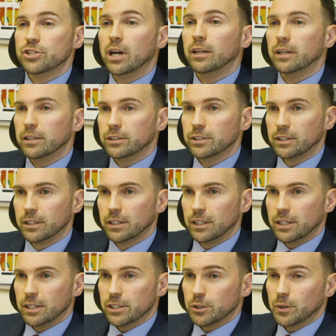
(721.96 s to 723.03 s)
challenge.
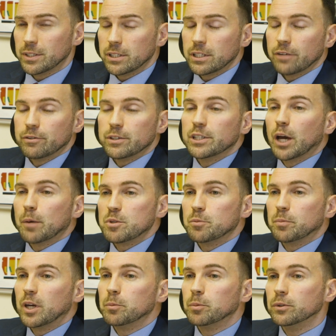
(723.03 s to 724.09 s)
So it's the different types
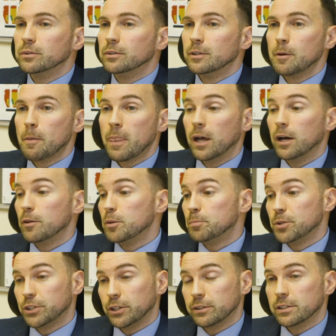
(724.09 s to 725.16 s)
of people, the
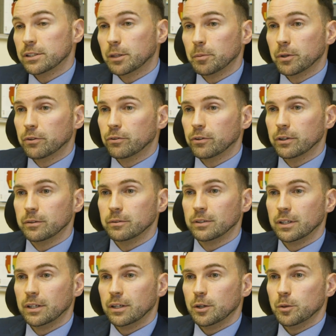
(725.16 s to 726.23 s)
producers coming through
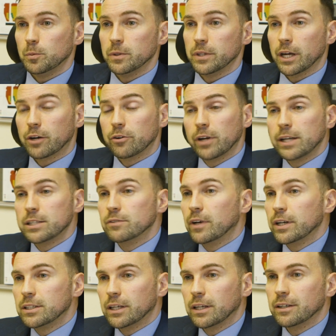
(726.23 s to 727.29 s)
with their creative
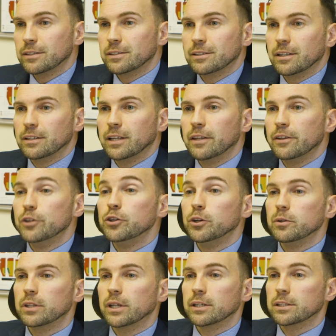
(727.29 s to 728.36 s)
ideas and the
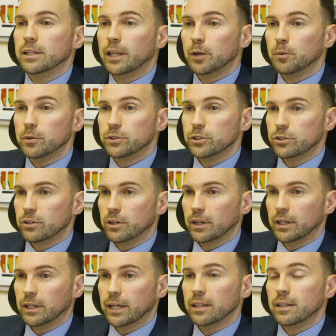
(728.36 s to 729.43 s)
new things that they want to
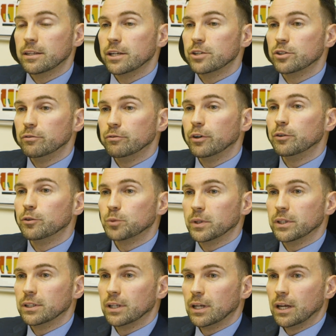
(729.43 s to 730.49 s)
try and get the theatre involved
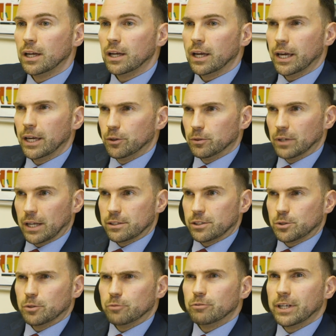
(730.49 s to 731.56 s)
with. It all adds
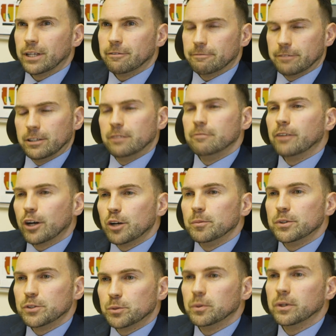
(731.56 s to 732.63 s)
to a really fun
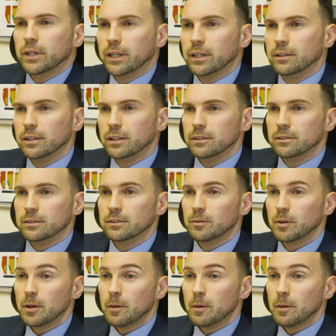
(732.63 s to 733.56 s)
environment to work in, and